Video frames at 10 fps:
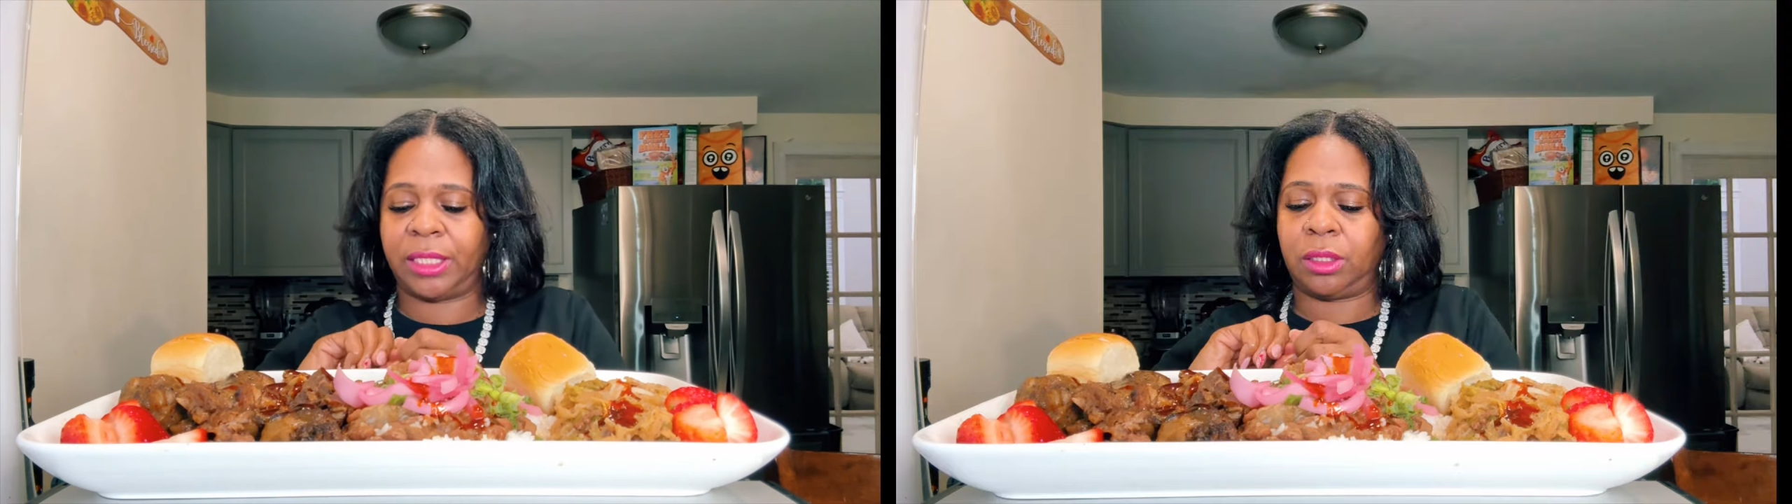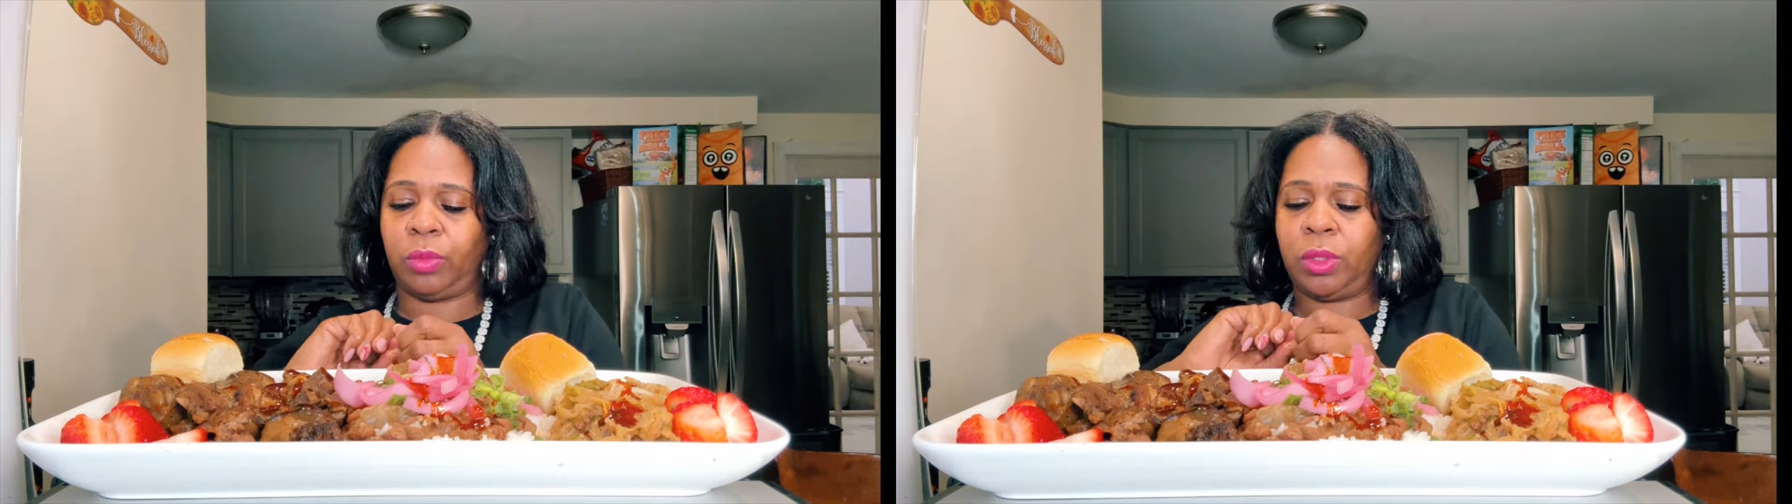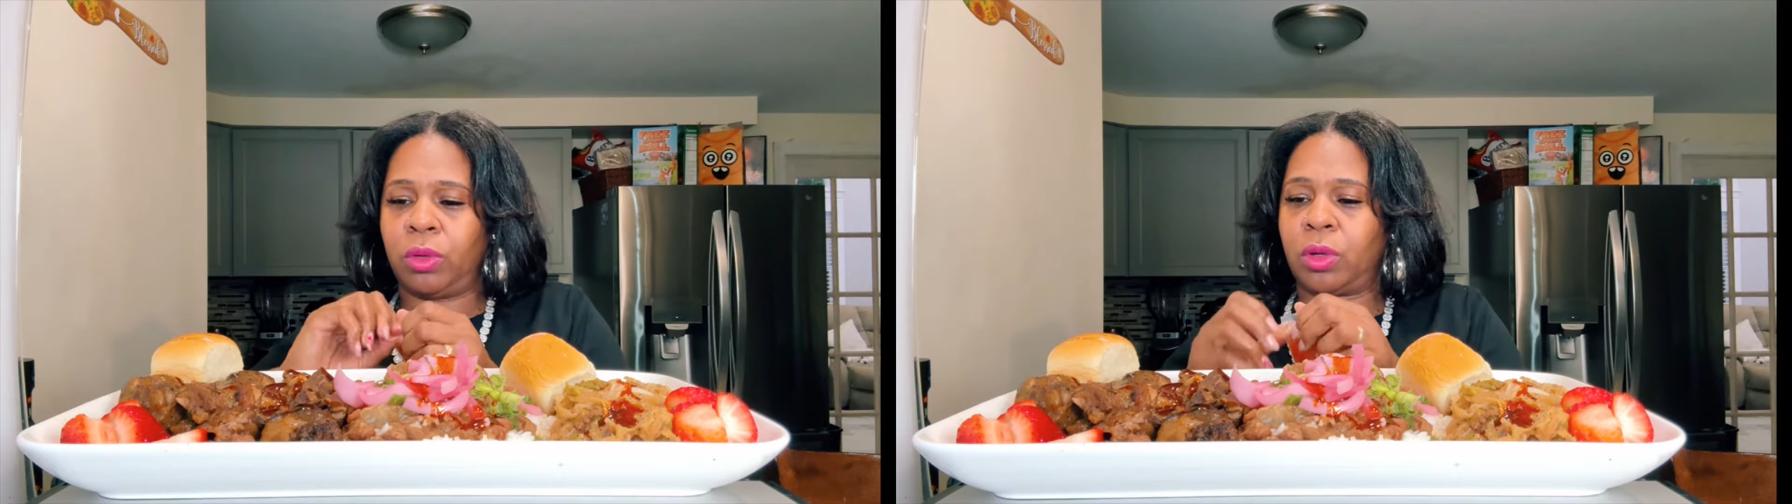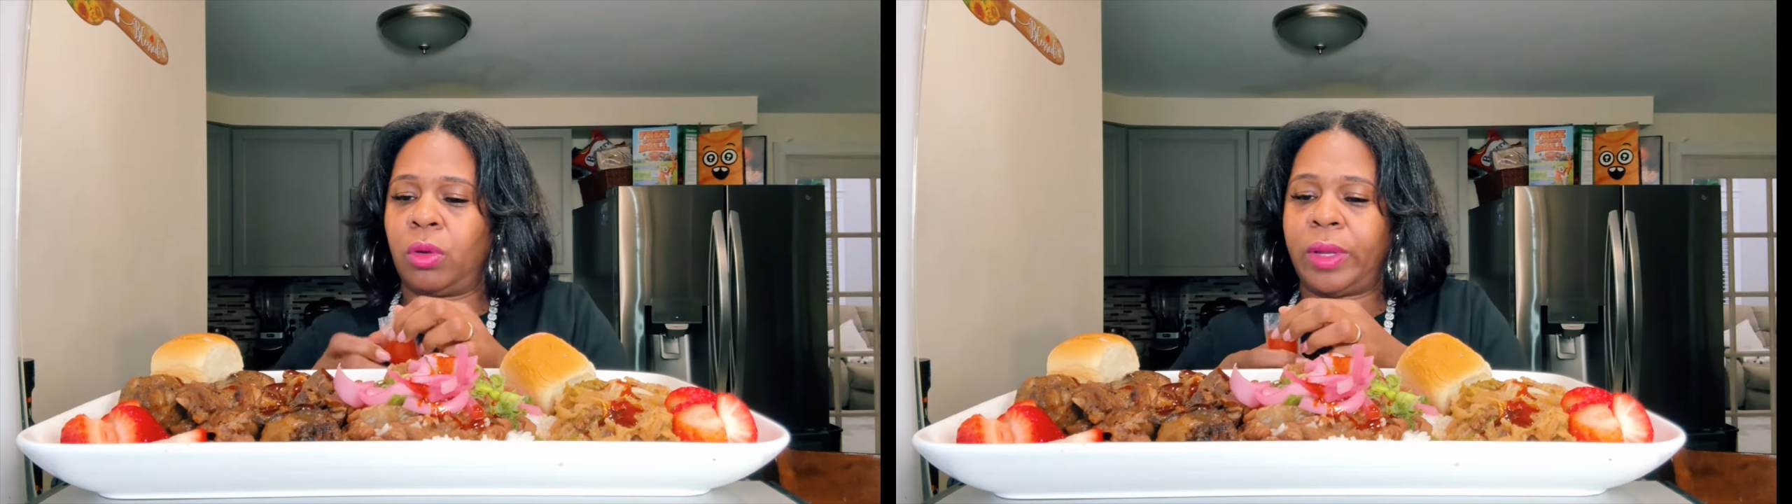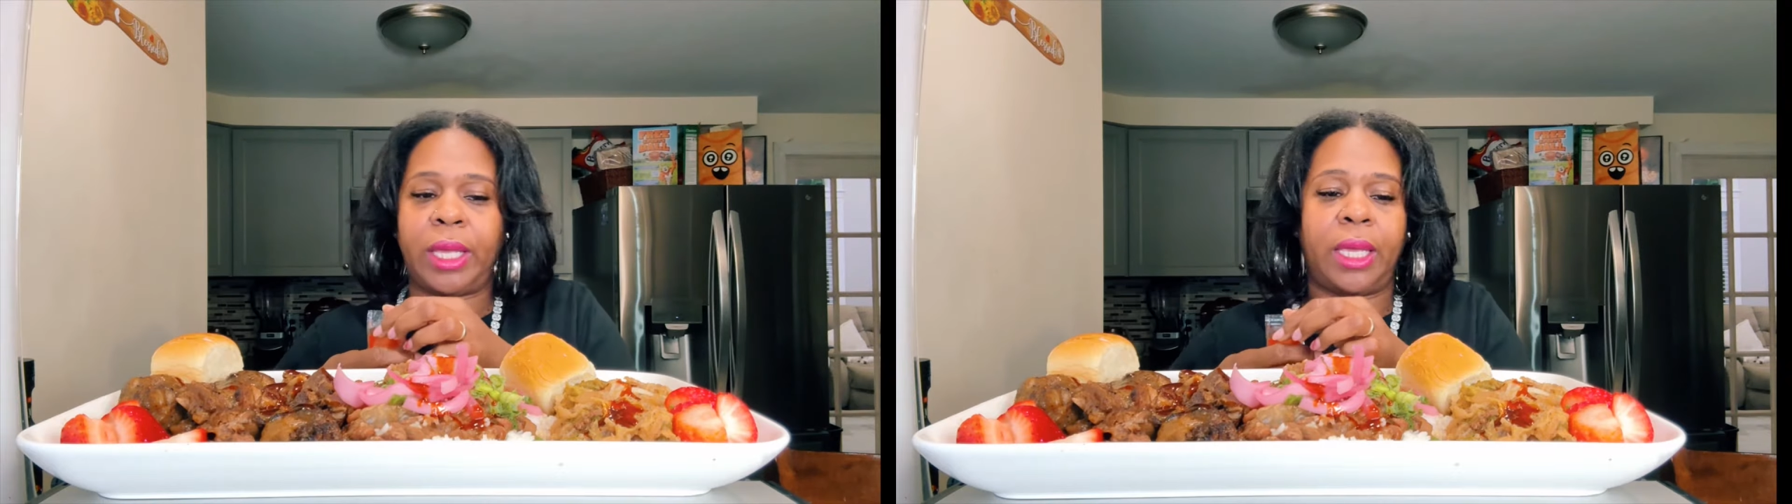So we're going to
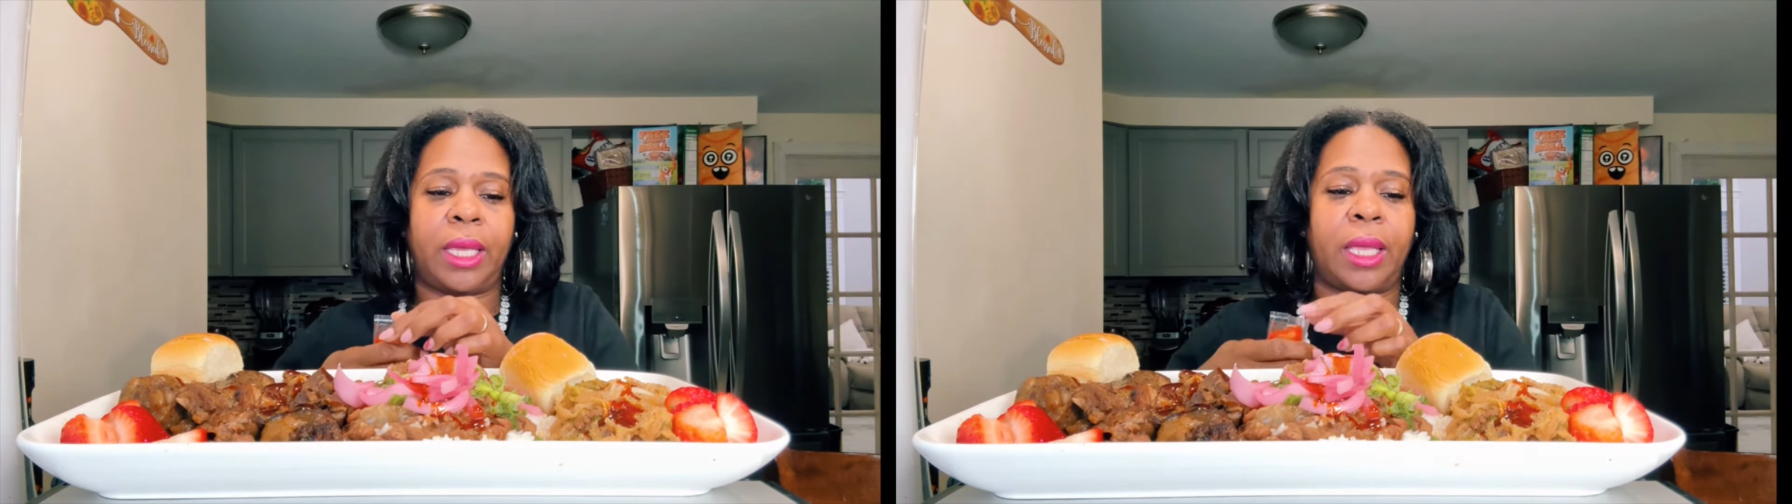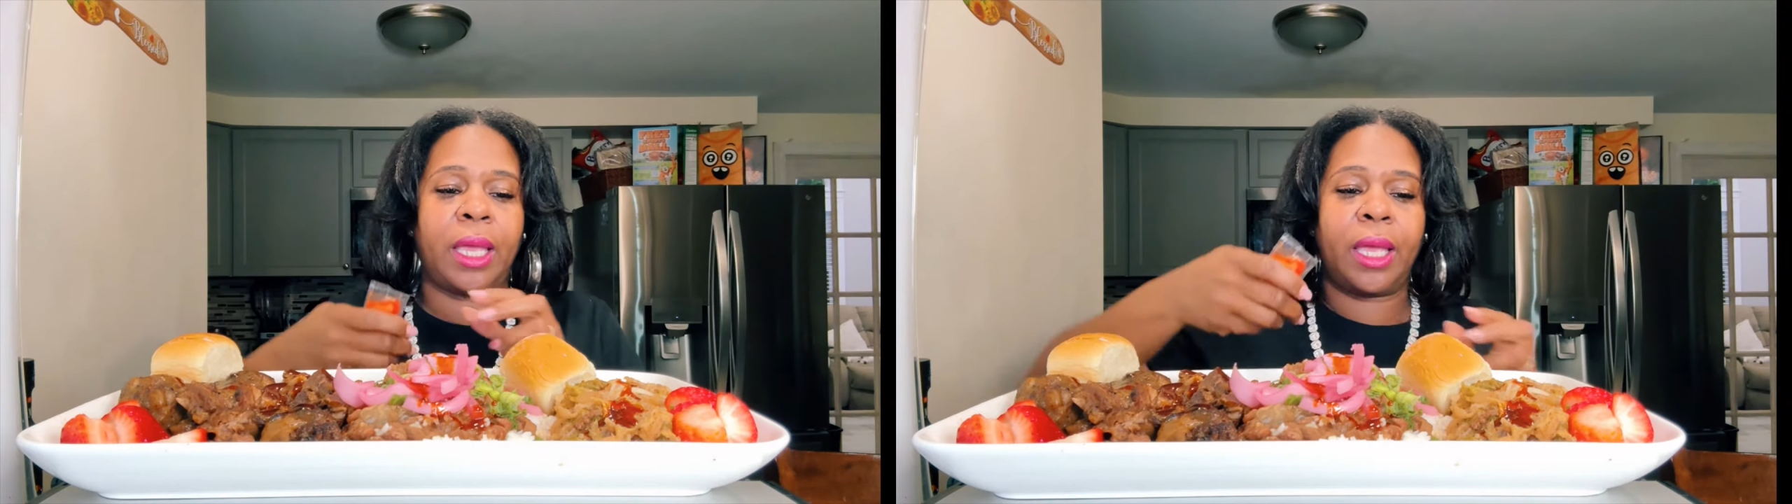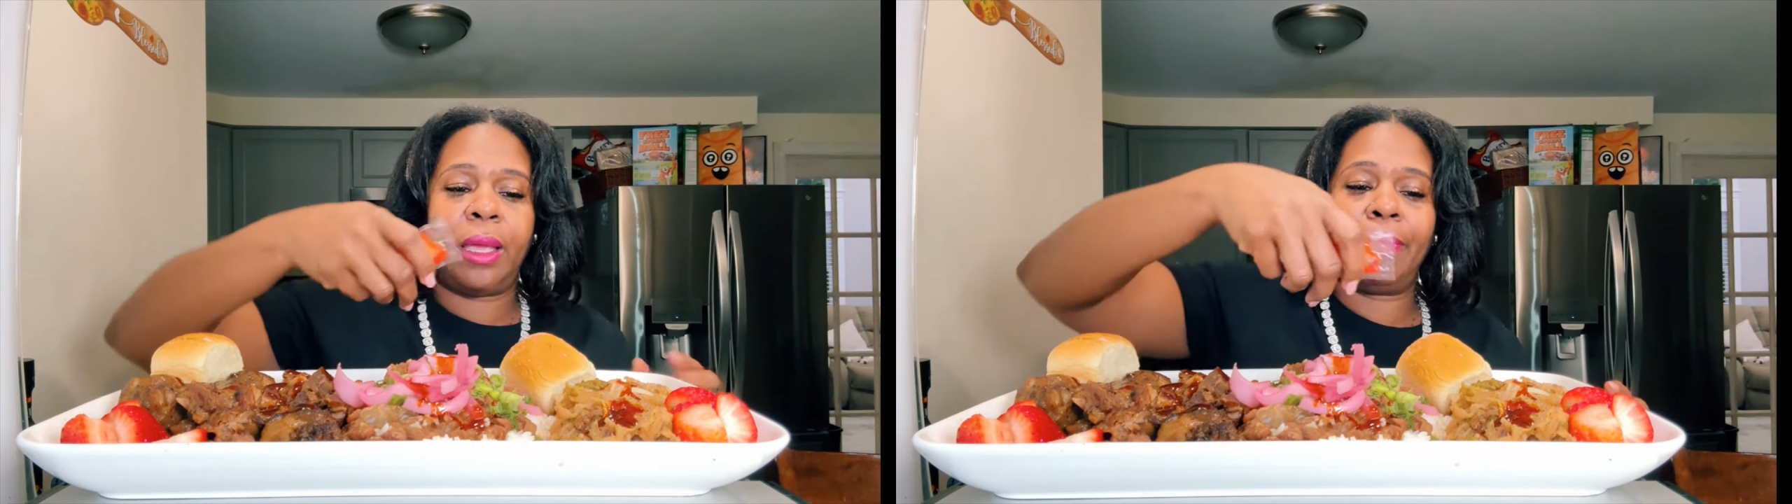go ahead and